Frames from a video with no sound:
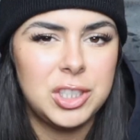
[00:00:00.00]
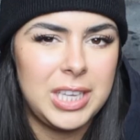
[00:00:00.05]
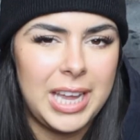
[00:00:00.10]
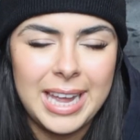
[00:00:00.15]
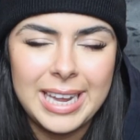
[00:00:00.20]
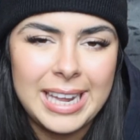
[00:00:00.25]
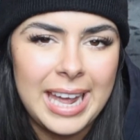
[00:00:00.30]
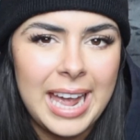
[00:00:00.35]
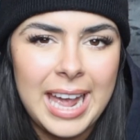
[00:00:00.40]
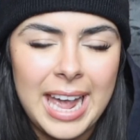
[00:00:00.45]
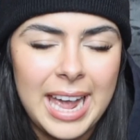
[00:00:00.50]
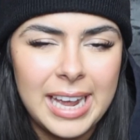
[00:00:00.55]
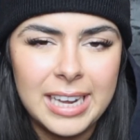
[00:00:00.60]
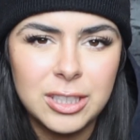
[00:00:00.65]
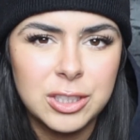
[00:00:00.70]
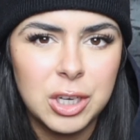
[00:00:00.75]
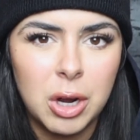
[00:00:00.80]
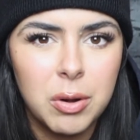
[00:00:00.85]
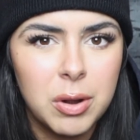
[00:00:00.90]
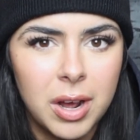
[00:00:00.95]
is
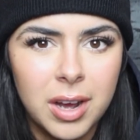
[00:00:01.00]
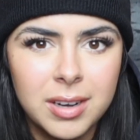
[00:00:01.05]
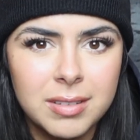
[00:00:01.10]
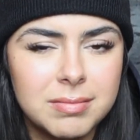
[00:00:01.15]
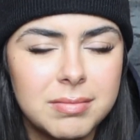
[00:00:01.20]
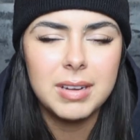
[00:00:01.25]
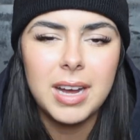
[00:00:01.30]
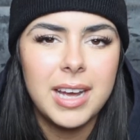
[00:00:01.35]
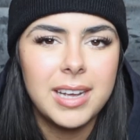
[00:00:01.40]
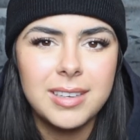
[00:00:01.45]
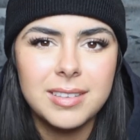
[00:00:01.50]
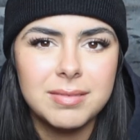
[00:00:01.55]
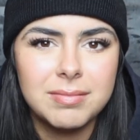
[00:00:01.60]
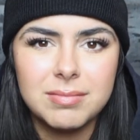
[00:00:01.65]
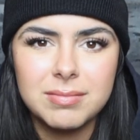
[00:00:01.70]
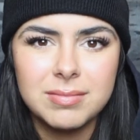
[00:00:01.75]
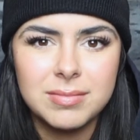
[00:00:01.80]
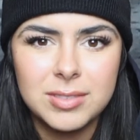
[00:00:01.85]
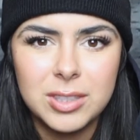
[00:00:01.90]
AKA Jonah. I